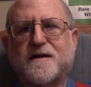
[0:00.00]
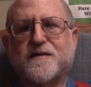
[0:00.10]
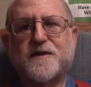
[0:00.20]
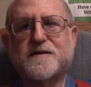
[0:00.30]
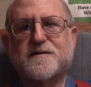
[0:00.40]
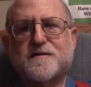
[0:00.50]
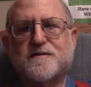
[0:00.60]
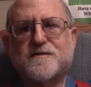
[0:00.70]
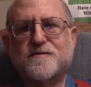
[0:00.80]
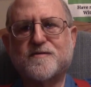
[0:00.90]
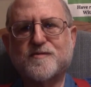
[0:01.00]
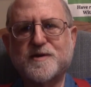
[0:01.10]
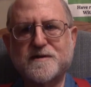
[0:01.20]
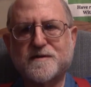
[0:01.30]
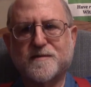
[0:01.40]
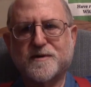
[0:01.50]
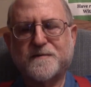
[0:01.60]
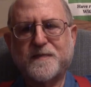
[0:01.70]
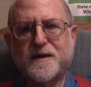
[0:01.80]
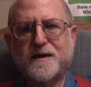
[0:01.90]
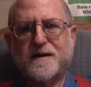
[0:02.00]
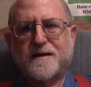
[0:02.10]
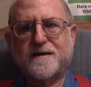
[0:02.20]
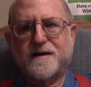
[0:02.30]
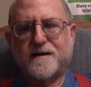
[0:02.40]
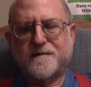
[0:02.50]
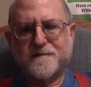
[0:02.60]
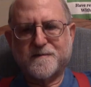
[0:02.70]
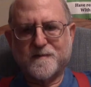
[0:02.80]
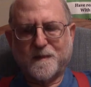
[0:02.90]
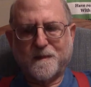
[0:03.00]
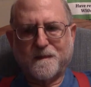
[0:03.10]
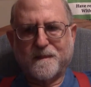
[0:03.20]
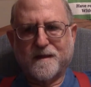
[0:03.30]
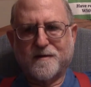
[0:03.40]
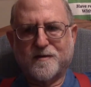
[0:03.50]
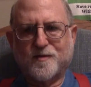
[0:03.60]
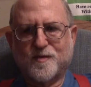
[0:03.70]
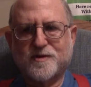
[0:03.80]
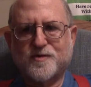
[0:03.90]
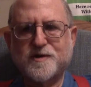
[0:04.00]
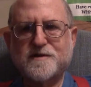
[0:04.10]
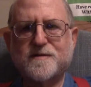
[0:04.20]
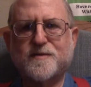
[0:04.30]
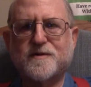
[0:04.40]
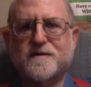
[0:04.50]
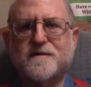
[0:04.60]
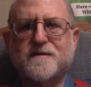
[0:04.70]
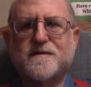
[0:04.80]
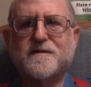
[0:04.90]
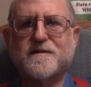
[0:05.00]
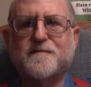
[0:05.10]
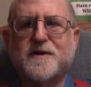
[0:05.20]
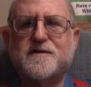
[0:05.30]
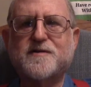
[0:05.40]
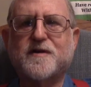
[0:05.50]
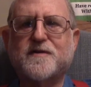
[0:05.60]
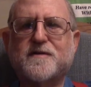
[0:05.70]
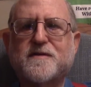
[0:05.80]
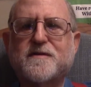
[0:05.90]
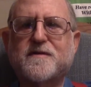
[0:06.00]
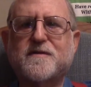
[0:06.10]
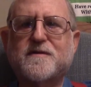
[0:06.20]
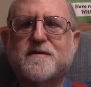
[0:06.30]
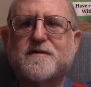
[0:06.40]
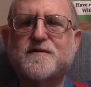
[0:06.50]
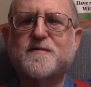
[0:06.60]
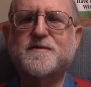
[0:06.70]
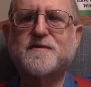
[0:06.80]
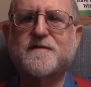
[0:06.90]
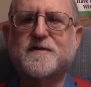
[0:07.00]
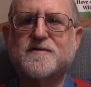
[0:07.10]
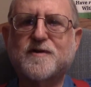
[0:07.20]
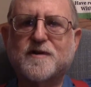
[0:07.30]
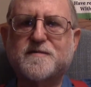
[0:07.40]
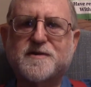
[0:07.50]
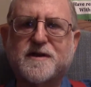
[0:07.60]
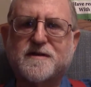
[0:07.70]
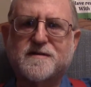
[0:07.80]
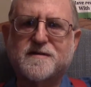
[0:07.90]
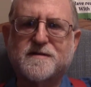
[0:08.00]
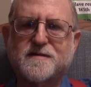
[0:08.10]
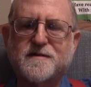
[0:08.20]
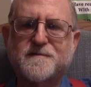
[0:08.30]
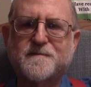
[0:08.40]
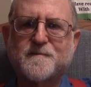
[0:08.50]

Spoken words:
thinks is reasonable. Now, what's reasonable depends on the specific circumstances.